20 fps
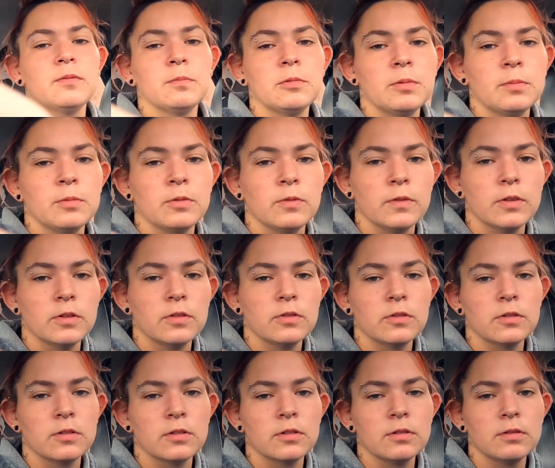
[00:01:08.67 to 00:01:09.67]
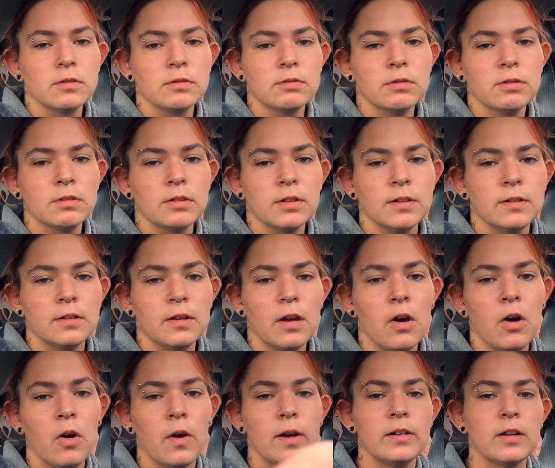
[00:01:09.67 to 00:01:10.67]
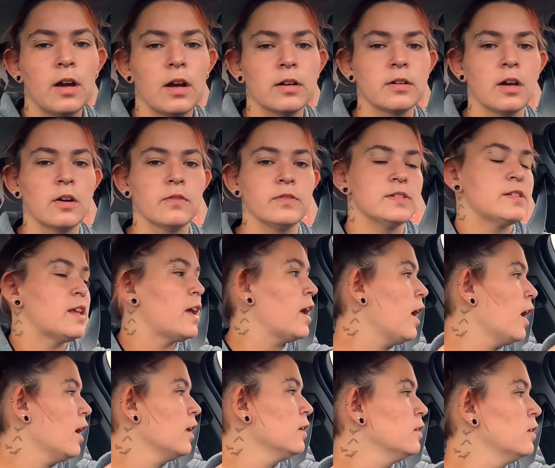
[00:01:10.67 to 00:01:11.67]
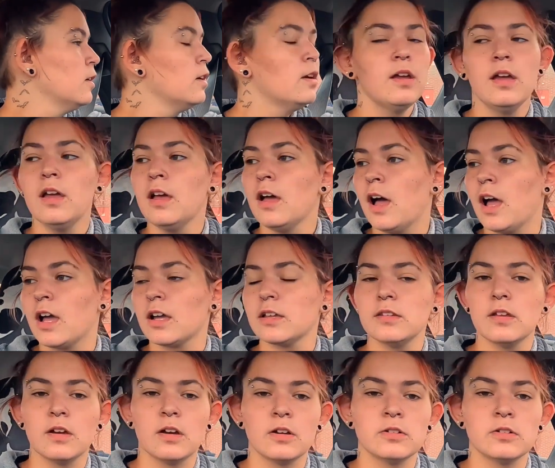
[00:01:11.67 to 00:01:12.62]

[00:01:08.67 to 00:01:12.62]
gonna move this just. Oh, I knocked off this cap. I got the